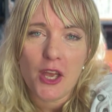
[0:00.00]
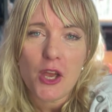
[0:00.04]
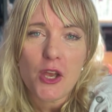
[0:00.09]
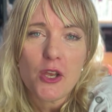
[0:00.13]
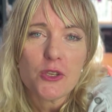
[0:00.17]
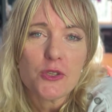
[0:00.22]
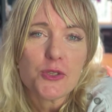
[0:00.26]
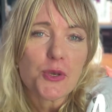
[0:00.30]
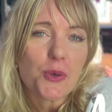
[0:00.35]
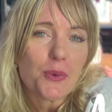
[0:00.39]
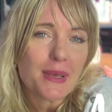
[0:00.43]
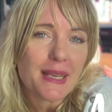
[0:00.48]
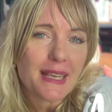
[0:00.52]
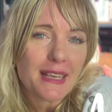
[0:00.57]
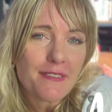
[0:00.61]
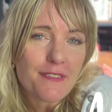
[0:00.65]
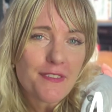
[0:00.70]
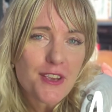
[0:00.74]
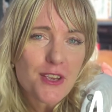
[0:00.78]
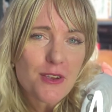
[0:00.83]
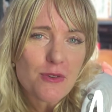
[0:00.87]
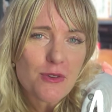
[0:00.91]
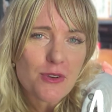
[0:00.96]
So
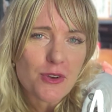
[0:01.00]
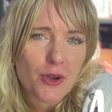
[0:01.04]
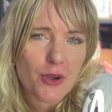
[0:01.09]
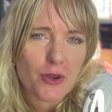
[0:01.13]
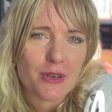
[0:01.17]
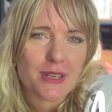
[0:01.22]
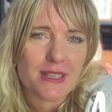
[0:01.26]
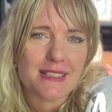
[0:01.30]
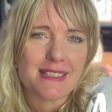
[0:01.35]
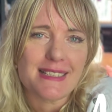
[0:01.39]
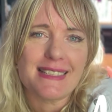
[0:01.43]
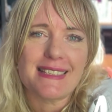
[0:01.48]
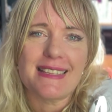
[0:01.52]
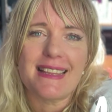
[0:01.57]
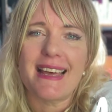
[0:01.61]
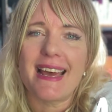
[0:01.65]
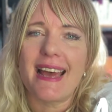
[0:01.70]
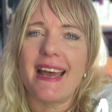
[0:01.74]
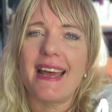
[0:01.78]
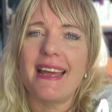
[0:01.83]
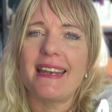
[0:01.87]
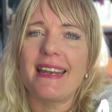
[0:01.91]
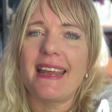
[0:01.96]
if you notice
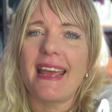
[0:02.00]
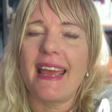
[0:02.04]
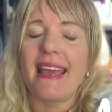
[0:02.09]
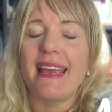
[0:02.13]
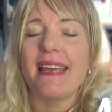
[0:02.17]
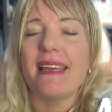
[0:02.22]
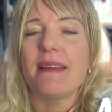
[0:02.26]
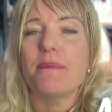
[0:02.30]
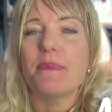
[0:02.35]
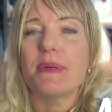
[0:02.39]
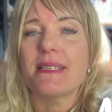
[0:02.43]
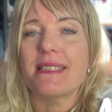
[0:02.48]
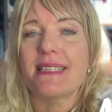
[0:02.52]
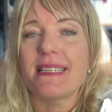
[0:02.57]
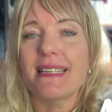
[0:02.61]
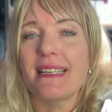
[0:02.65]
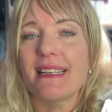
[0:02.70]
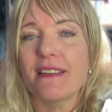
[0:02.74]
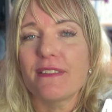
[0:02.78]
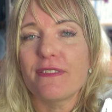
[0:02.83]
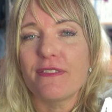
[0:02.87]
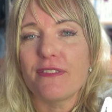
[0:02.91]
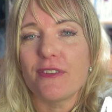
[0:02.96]
that a
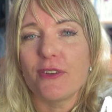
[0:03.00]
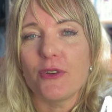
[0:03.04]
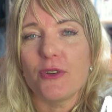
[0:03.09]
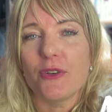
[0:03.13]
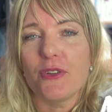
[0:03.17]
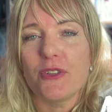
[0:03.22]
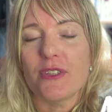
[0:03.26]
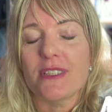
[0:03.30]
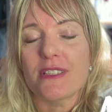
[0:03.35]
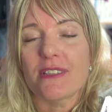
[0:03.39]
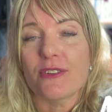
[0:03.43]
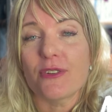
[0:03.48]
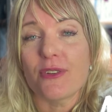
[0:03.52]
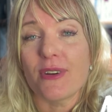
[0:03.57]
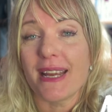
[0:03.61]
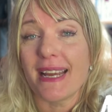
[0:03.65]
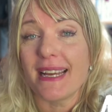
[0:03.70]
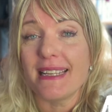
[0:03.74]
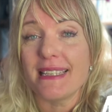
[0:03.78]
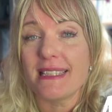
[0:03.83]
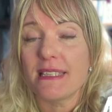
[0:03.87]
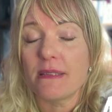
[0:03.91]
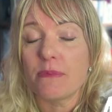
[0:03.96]
particular food
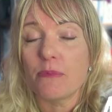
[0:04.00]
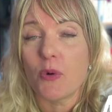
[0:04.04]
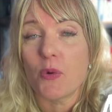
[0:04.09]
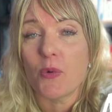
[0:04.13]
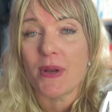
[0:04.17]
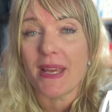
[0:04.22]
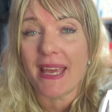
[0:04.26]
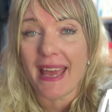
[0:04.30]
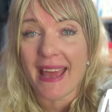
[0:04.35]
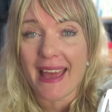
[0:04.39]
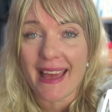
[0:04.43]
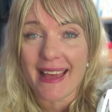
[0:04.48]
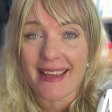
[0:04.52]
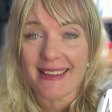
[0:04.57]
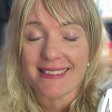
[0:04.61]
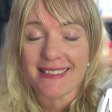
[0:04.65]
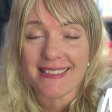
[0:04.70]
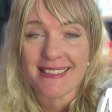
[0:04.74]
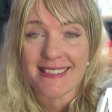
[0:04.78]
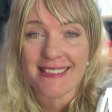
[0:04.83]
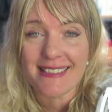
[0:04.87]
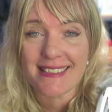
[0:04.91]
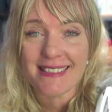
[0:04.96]
creates more
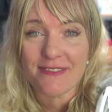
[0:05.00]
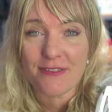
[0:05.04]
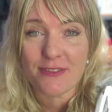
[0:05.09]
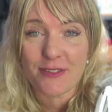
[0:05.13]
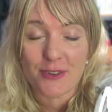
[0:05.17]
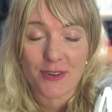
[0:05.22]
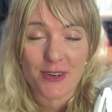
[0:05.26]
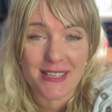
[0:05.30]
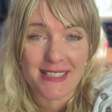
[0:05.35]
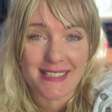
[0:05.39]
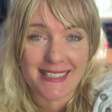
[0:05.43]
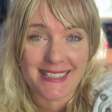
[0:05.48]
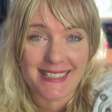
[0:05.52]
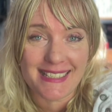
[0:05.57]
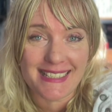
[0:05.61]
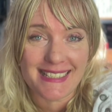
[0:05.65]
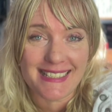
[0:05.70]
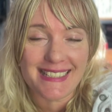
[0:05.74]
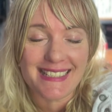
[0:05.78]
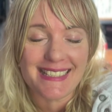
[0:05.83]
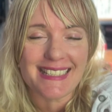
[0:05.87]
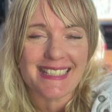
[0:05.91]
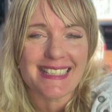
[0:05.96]
gas, for
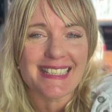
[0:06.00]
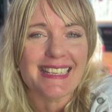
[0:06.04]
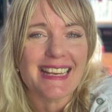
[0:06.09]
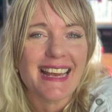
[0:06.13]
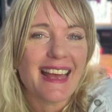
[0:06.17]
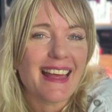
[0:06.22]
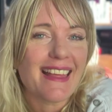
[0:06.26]
instance,